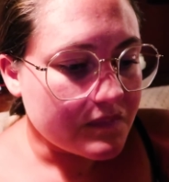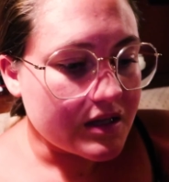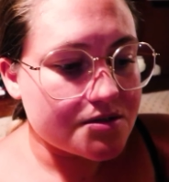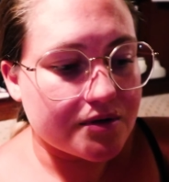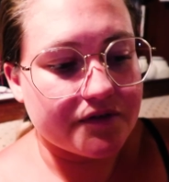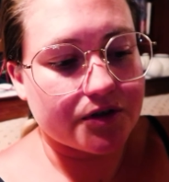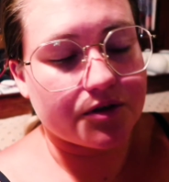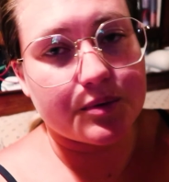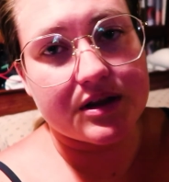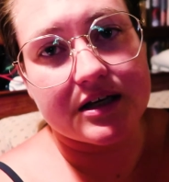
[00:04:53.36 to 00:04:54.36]
So we
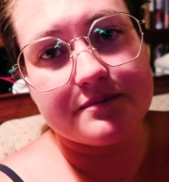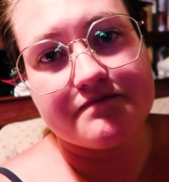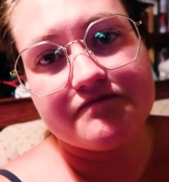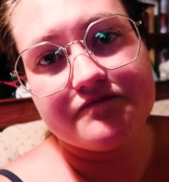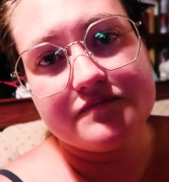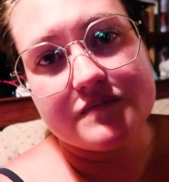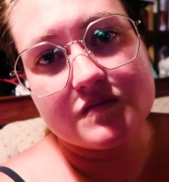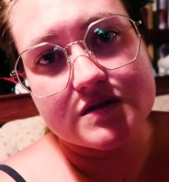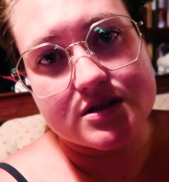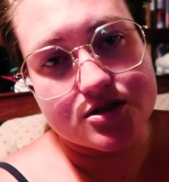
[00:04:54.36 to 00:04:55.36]
fiddled with it,
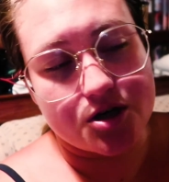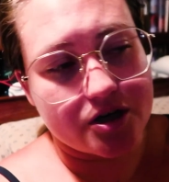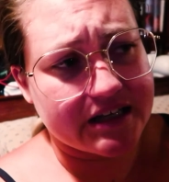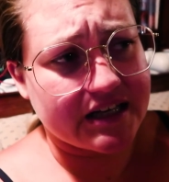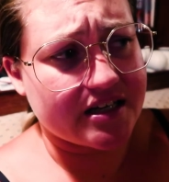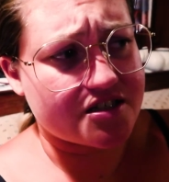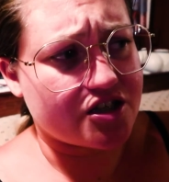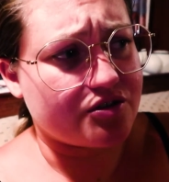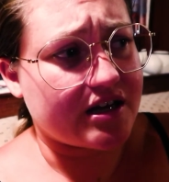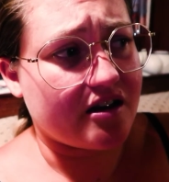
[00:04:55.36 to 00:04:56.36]
started getting it to
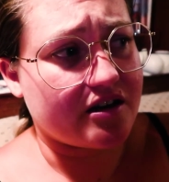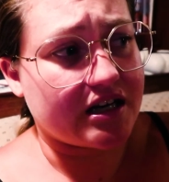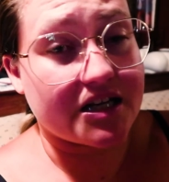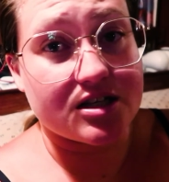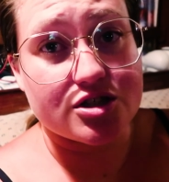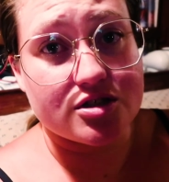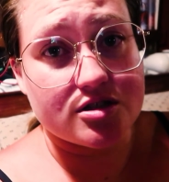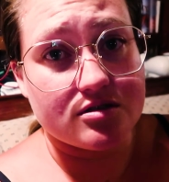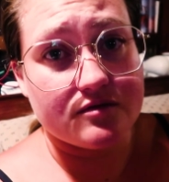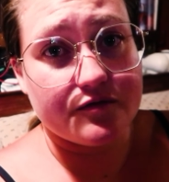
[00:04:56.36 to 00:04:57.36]
go down, and
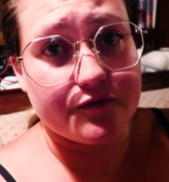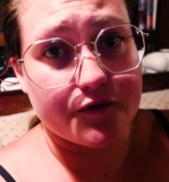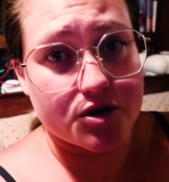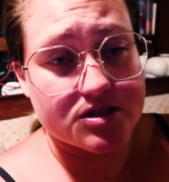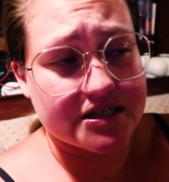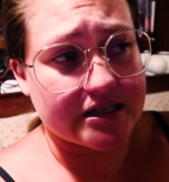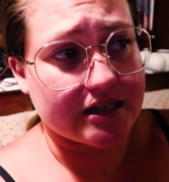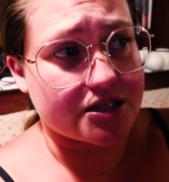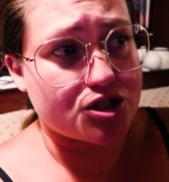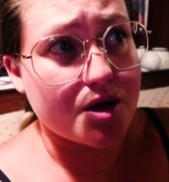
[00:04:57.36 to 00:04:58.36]
first it
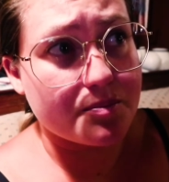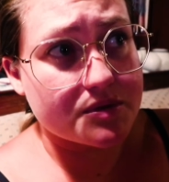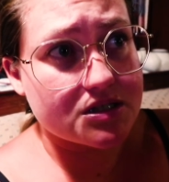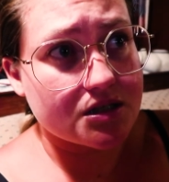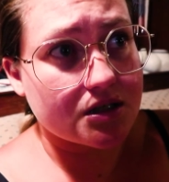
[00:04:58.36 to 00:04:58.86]
like jumped